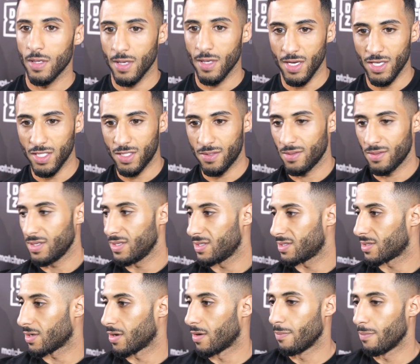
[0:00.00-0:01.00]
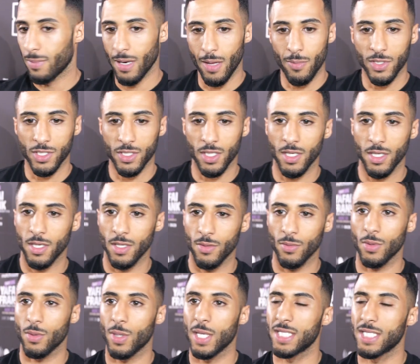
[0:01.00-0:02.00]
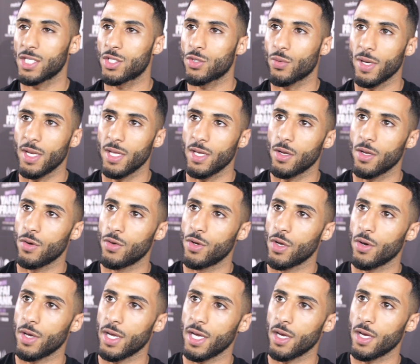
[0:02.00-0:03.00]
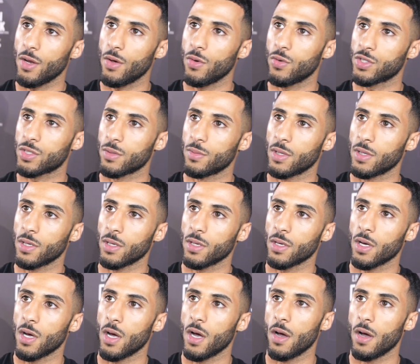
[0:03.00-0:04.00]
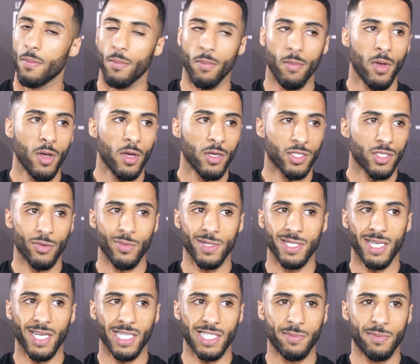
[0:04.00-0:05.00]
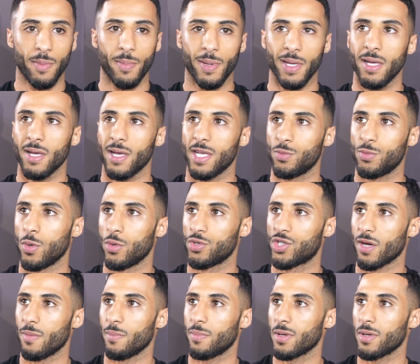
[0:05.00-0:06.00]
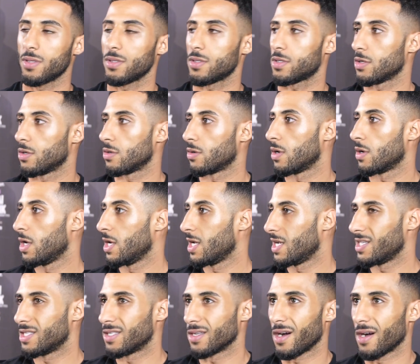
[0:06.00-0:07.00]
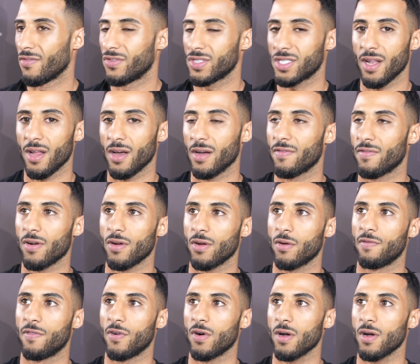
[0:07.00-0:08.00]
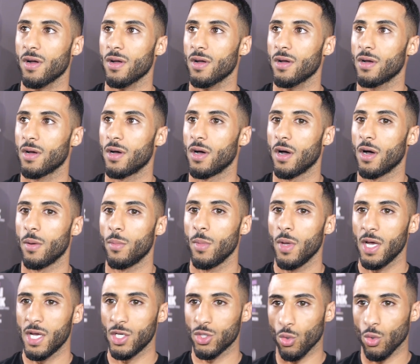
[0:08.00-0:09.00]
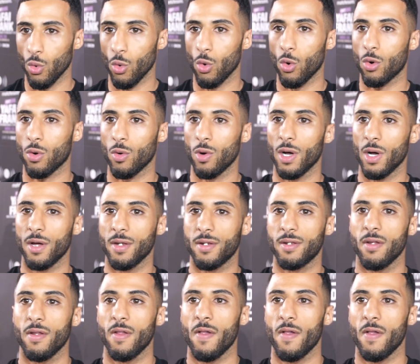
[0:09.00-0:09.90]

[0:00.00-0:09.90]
Yeah, he's, he's unblemished, isn't he? What, is he 20 and 0, 19 and 0 or something? Um, so he's yet to be beat. He's world champion, so he's obviously a very good fighter. Uh, he's awkward.